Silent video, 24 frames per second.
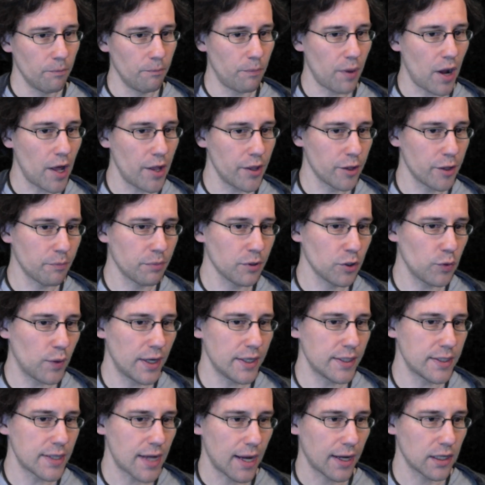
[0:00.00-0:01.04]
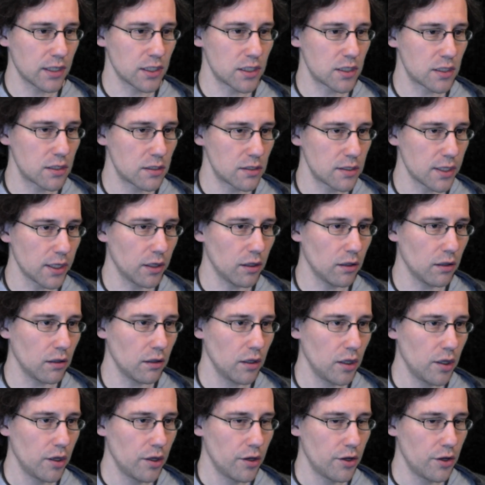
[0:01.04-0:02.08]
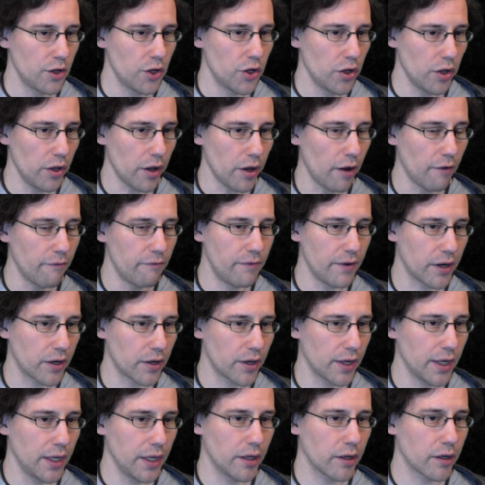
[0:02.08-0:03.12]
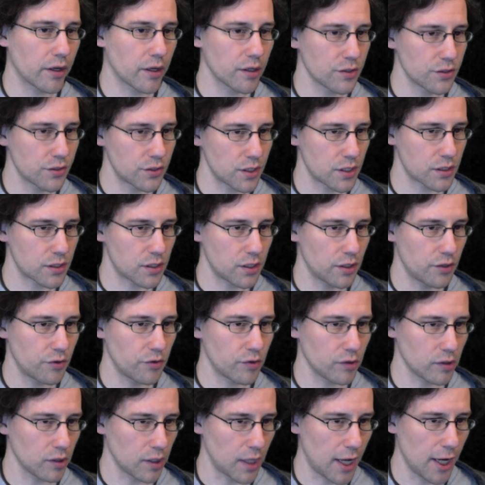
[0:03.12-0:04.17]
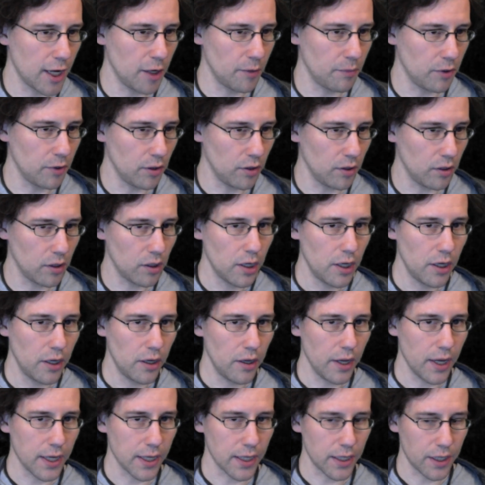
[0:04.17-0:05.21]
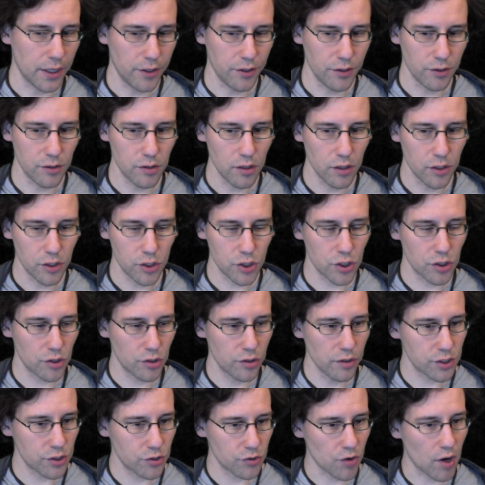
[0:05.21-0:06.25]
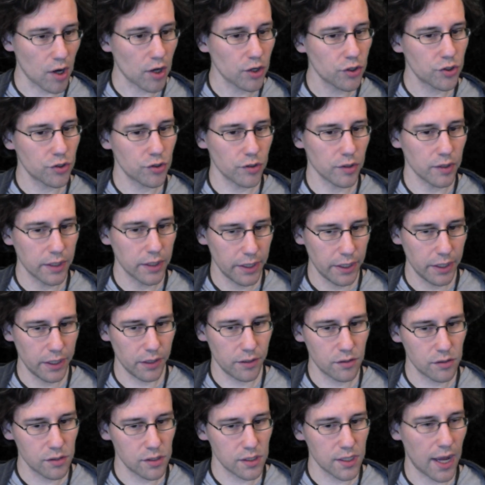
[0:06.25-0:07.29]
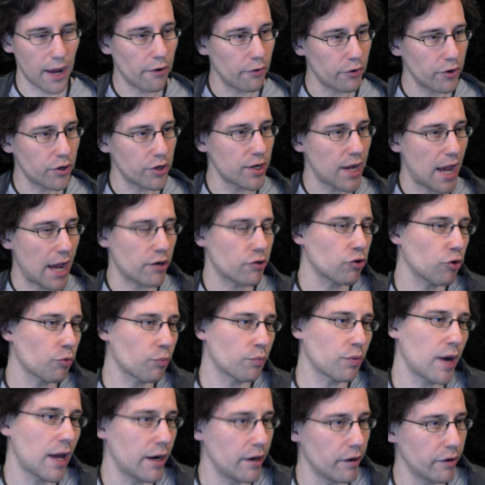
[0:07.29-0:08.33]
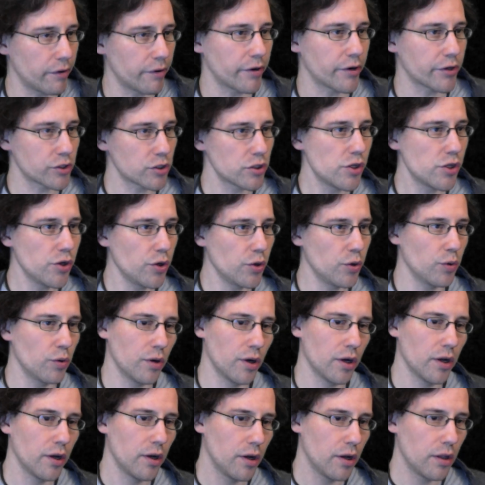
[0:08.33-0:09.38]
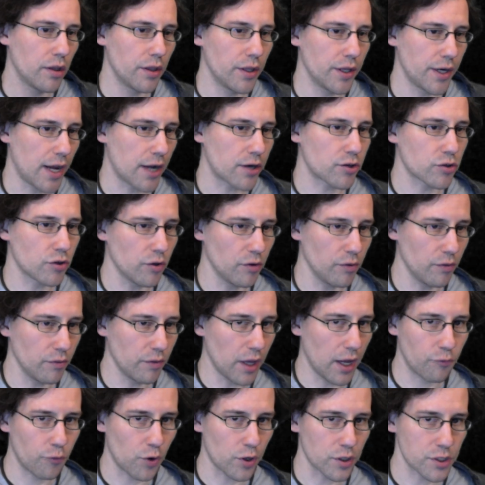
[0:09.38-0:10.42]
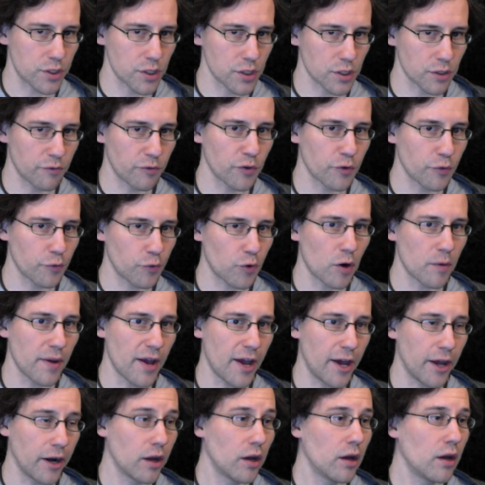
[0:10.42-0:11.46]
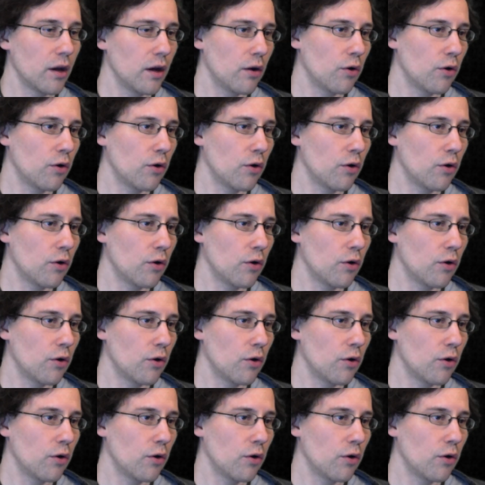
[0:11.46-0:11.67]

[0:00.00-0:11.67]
but the blue-white deck is still a very consistent, reliable, and structurally sound natural predator to the natural forces of the format,